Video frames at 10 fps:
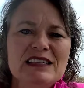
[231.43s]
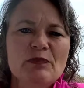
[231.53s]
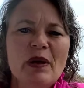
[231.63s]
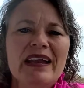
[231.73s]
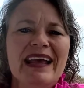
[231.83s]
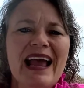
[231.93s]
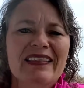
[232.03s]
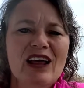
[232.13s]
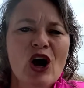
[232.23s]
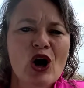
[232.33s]
Depending
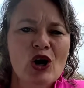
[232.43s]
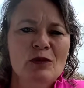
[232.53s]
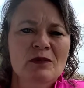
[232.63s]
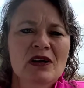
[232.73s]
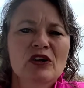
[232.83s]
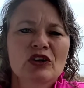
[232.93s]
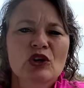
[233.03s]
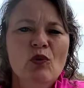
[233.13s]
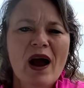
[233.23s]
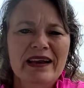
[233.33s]
on the home
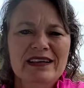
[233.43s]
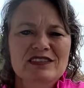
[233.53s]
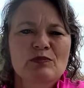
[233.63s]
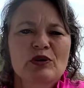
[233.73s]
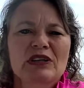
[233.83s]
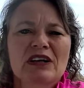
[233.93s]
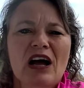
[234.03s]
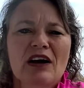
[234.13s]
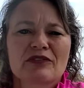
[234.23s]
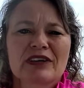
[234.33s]
you're wanting to put an
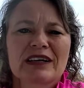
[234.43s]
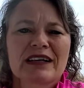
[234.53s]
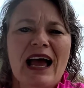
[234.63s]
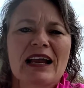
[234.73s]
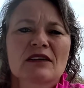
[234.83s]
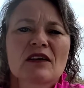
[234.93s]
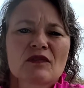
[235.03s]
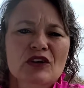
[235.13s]
offer in on,